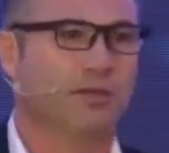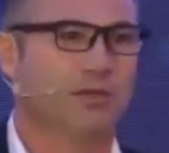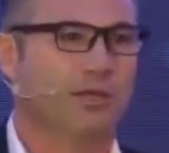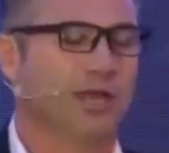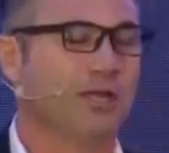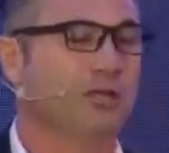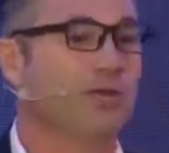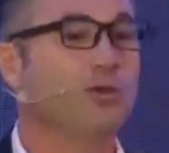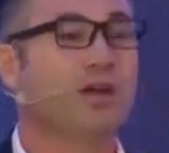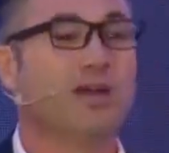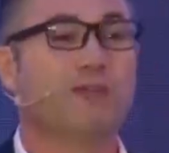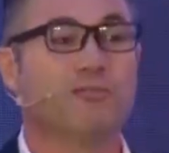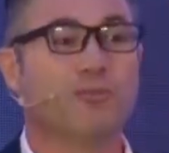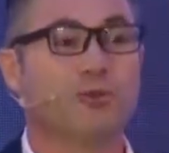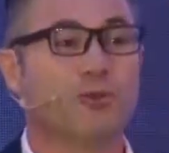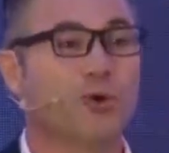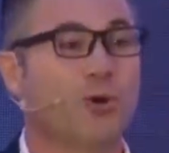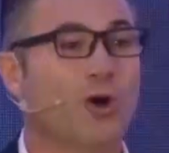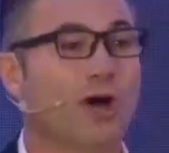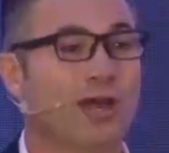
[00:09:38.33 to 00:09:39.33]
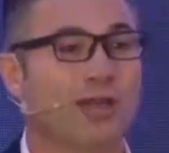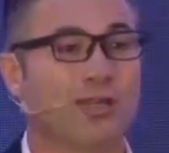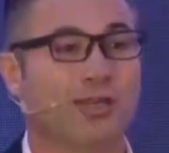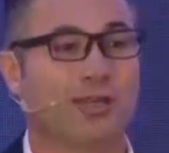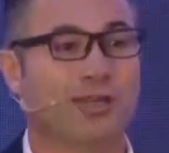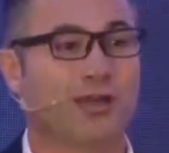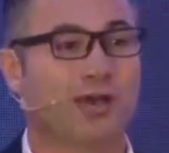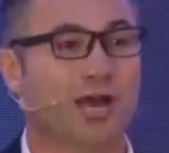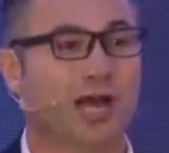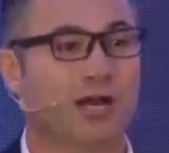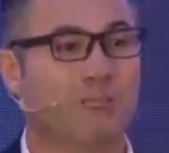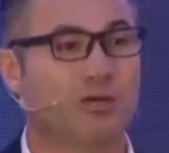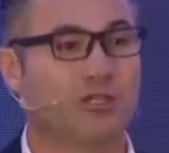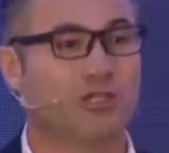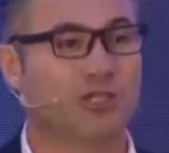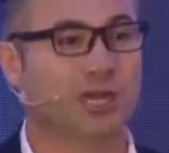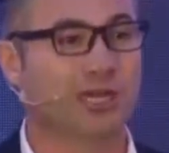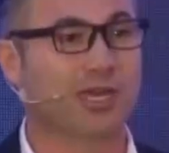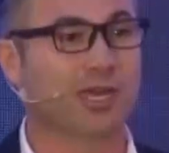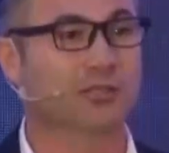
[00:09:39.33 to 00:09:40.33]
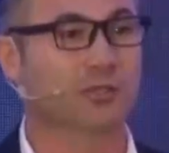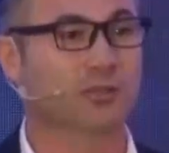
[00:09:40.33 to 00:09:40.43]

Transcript: And you have no idea how much I got